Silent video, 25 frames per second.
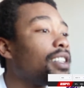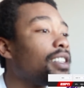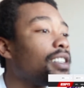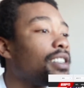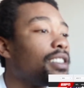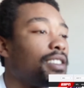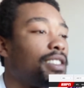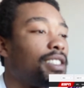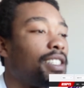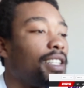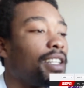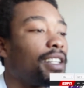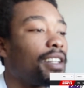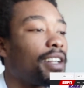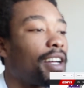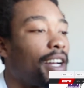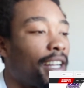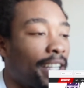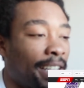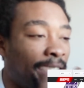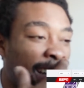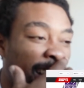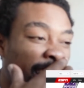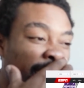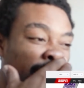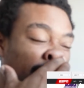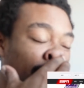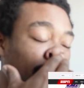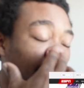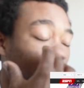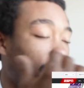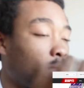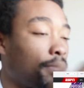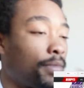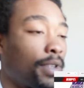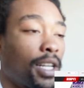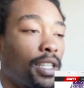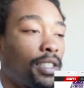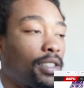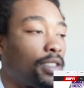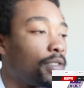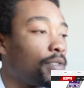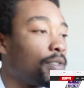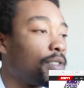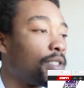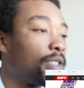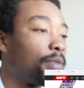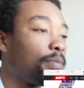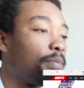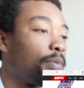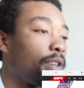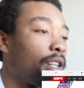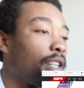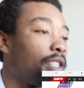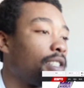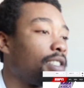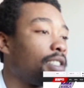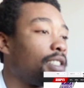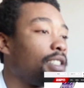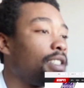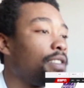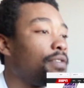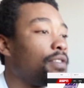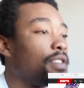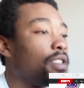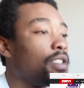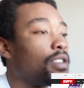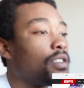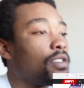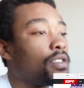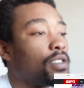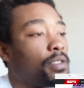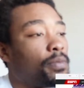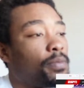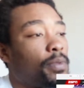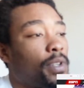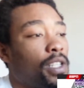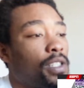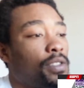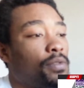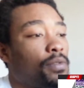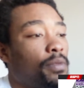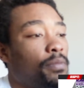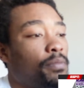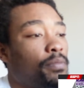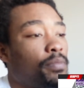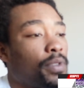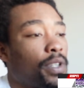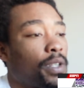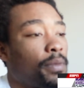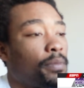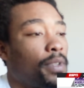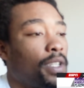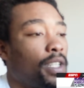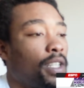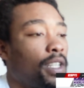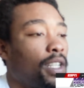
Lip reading: See, again, I'm not doing spreads, even though spreads would bring me a